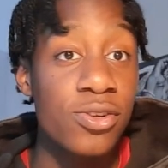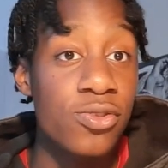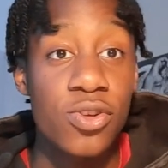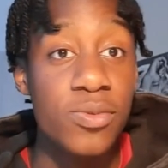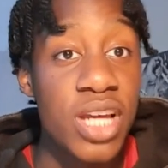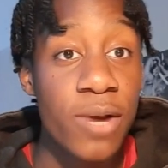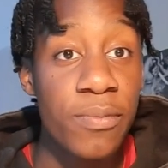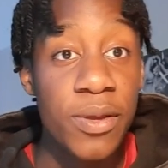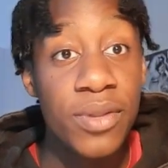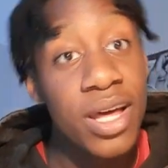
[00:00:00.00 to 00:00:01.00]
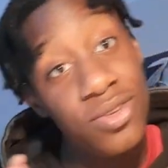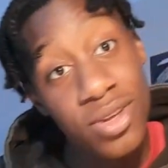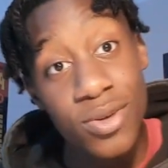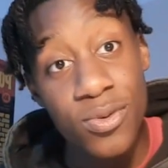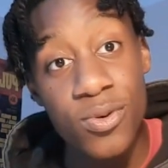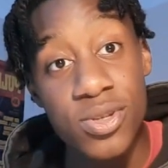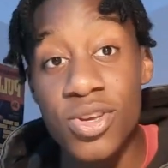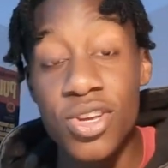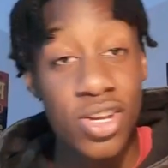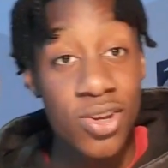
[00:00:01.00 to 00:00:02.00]
group chat with people that are doing the course so
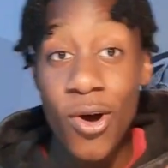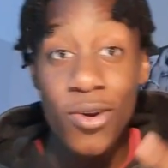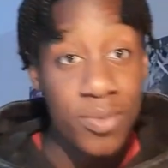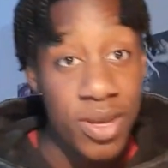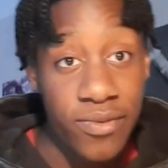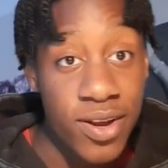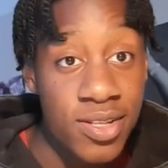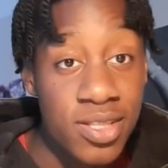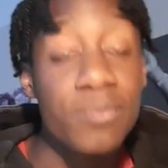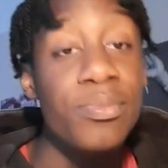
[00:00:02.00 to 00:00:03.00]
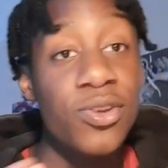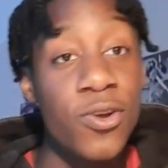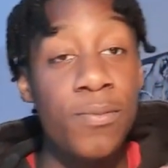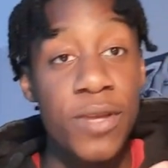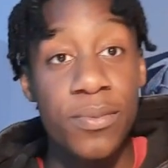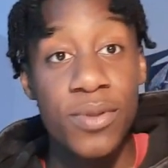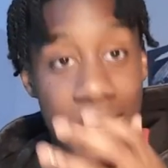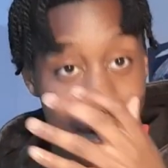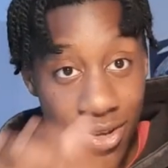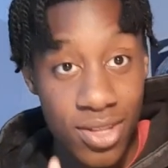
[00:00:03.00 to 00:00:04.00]
you can not only make friends but know people that
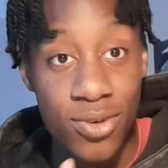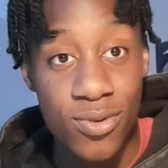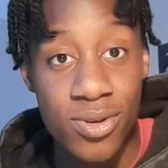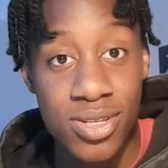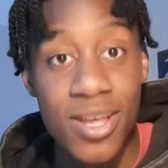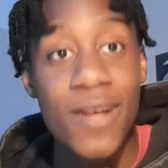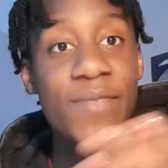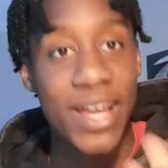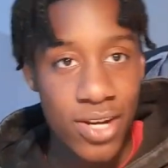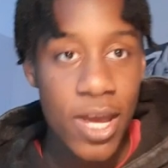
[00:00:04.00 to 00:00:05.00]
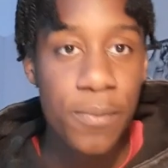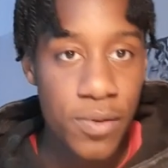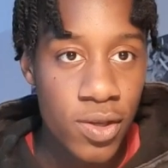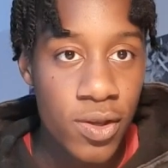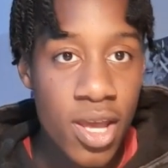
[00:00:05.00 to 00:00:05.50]
are doing the course that can help you.